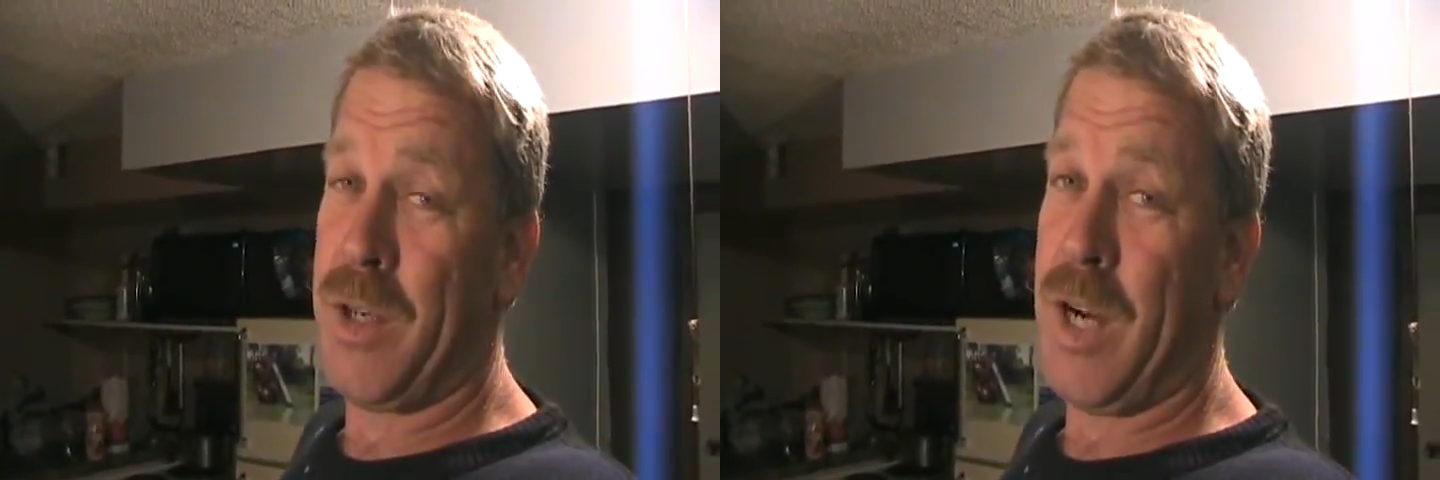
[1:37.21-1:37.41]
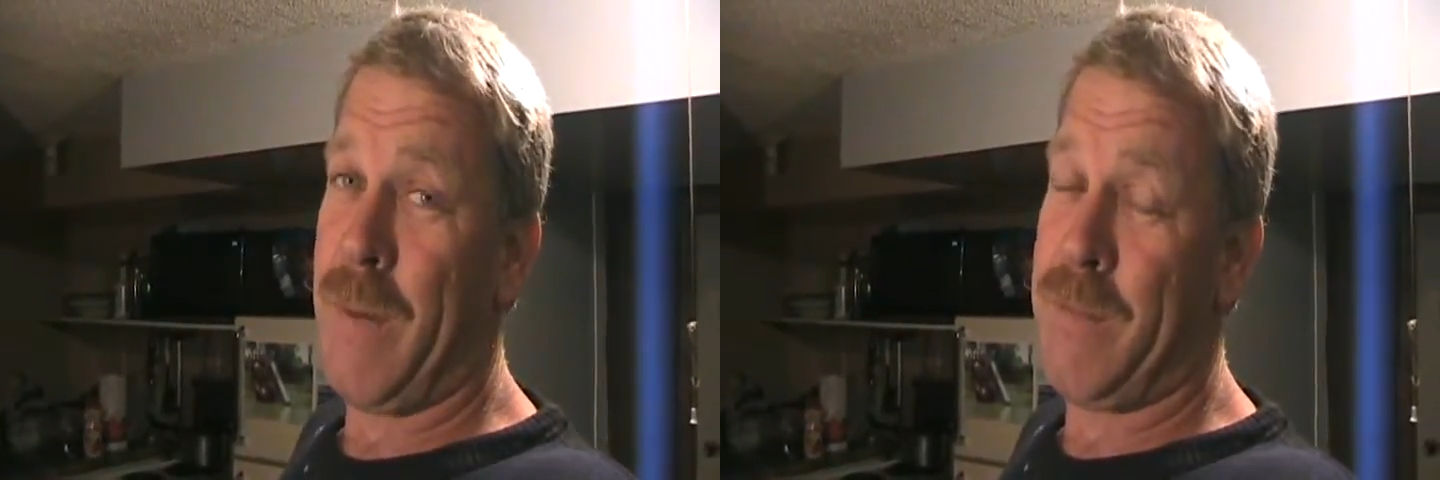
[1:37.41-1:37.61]

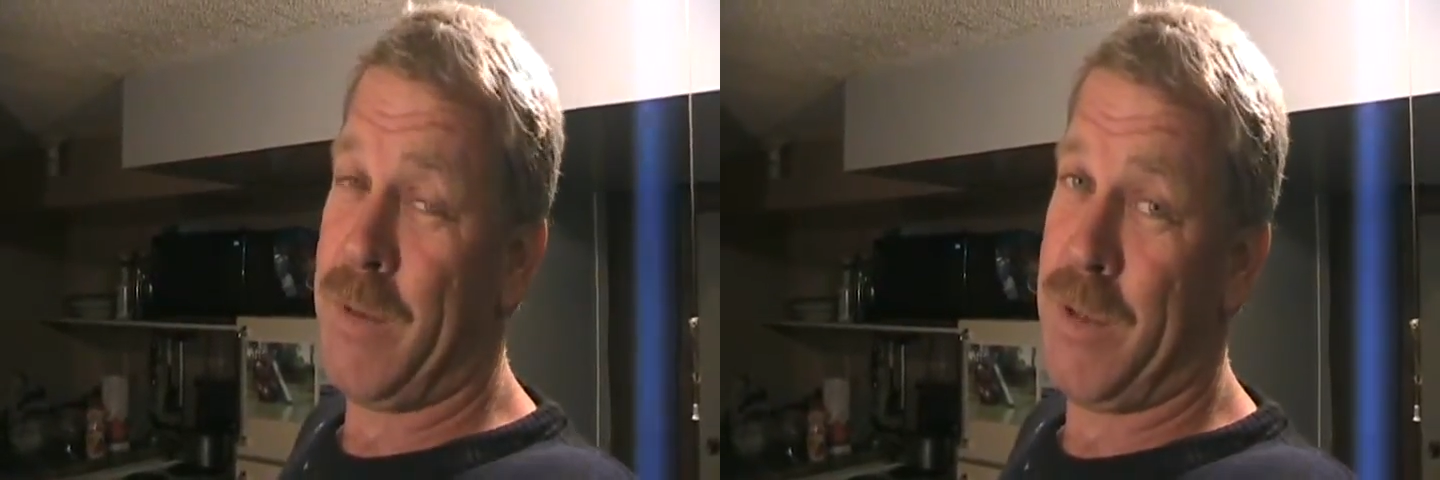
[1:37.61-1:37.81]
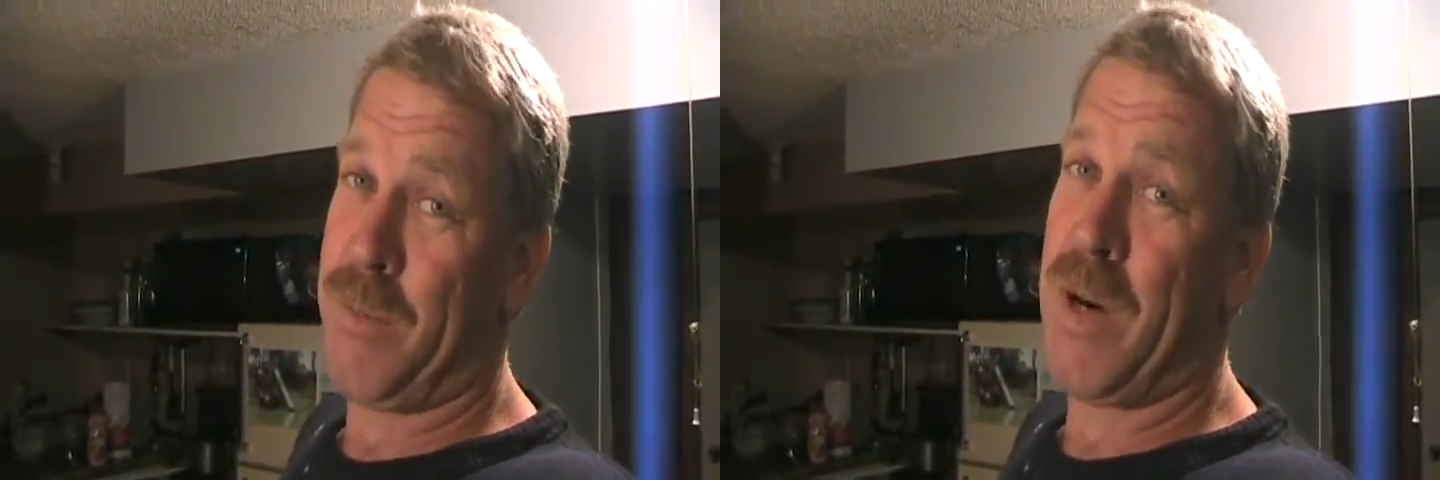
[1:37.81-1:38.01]
jobs,
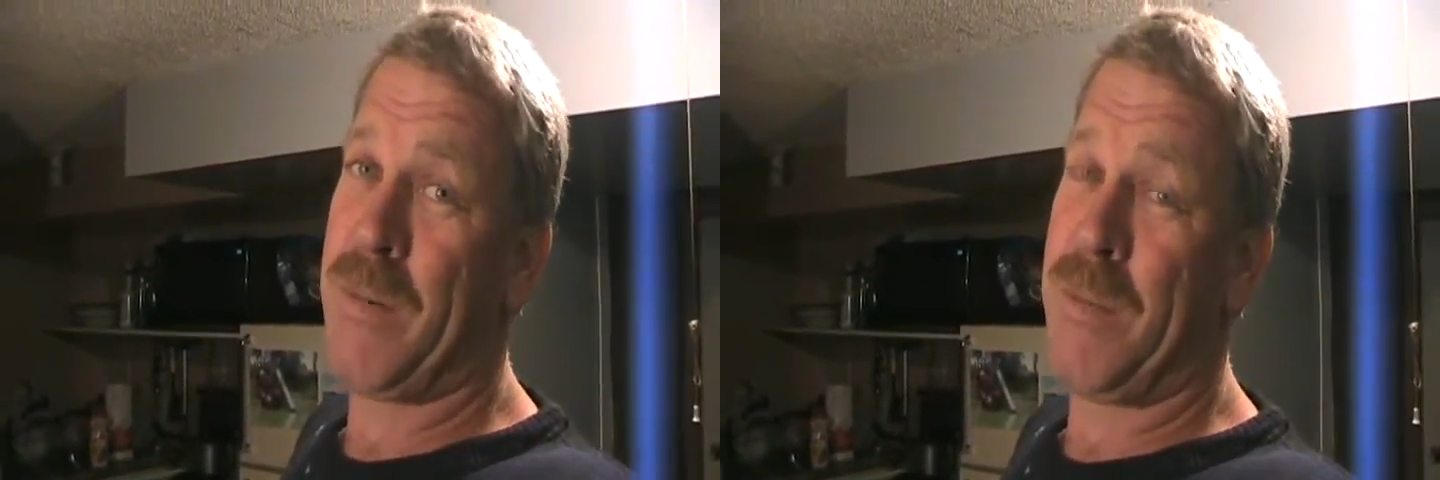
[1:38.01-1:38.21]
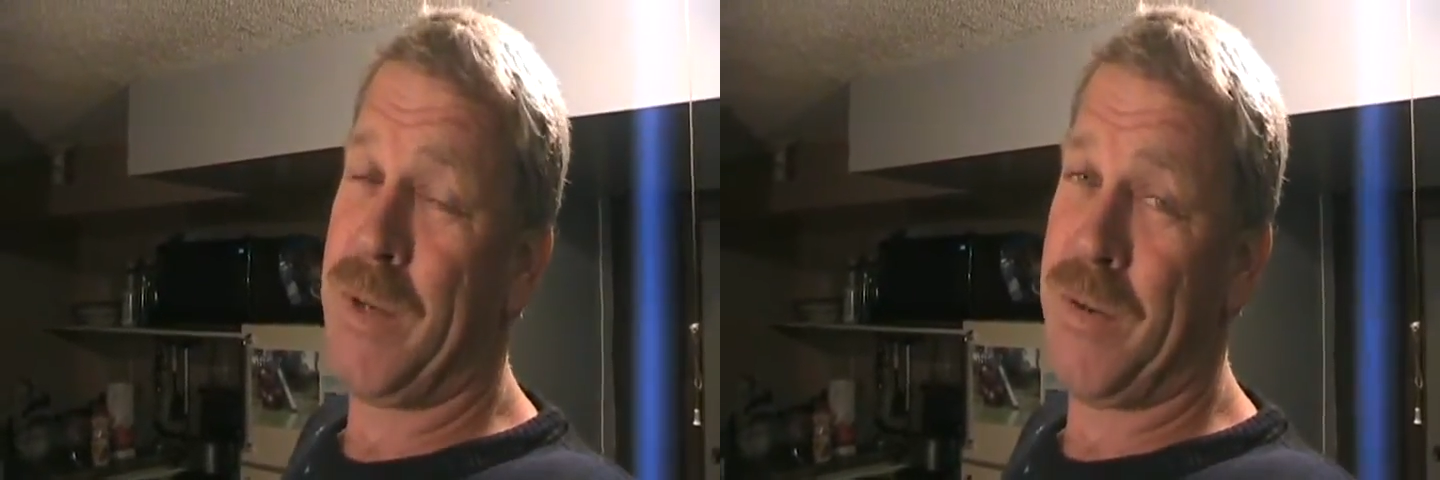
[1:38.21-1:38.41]
which is
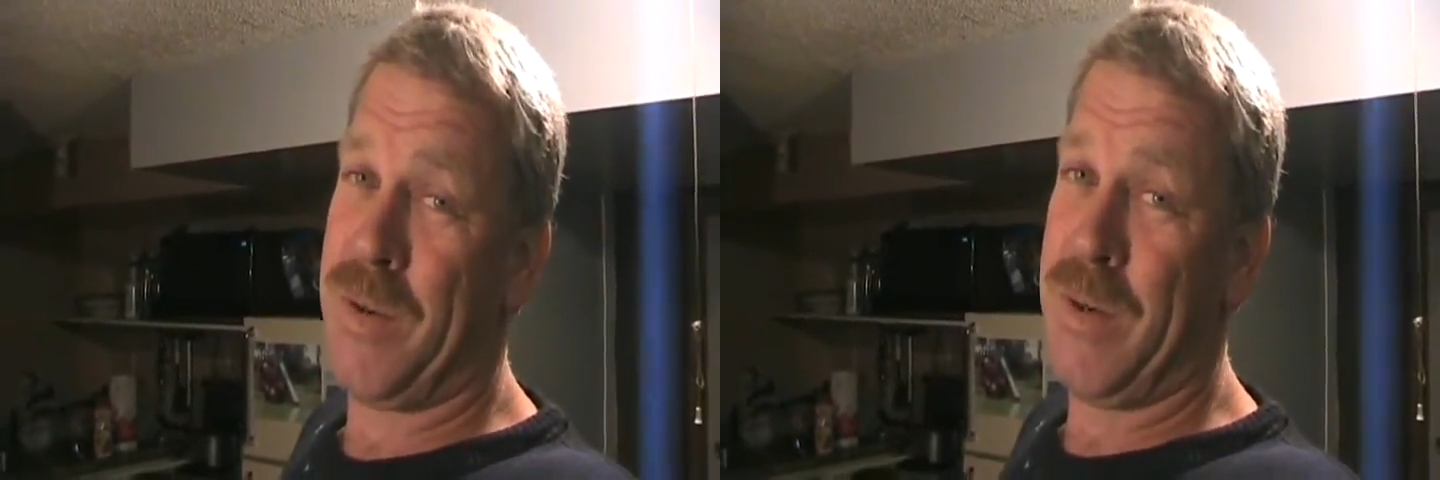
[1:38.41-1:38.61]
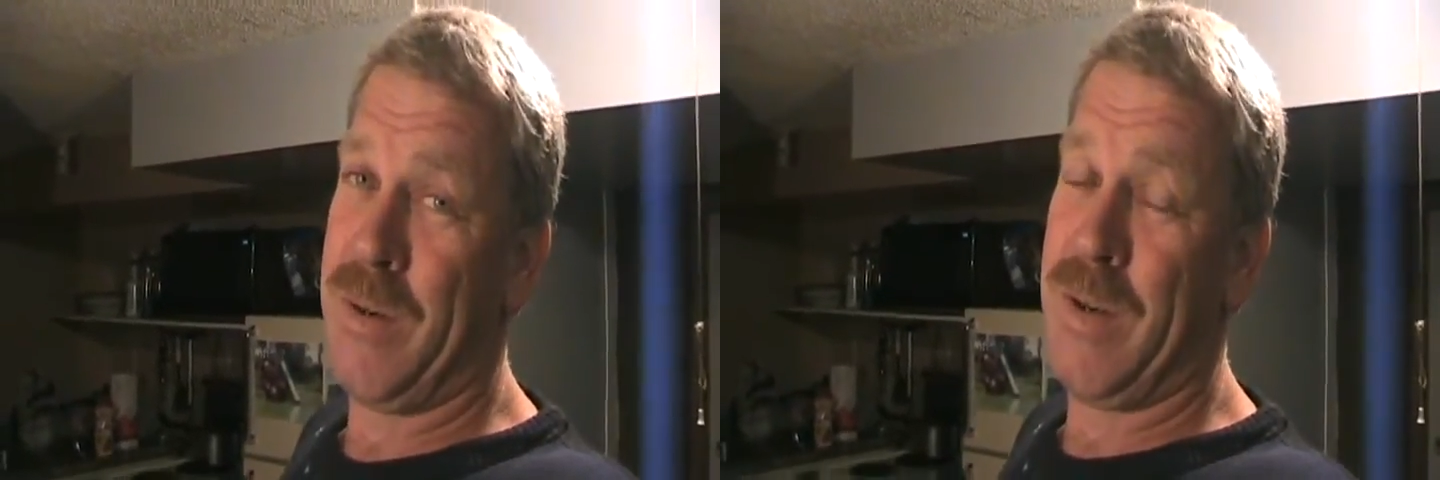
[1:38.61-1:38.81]
probably
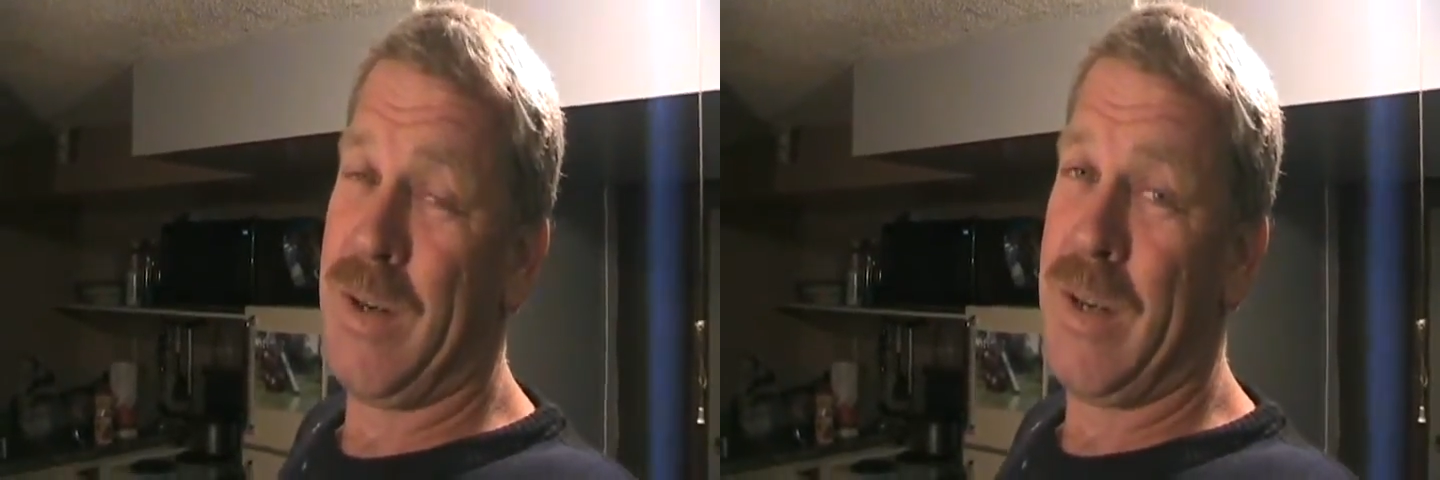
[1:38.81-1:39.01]
true.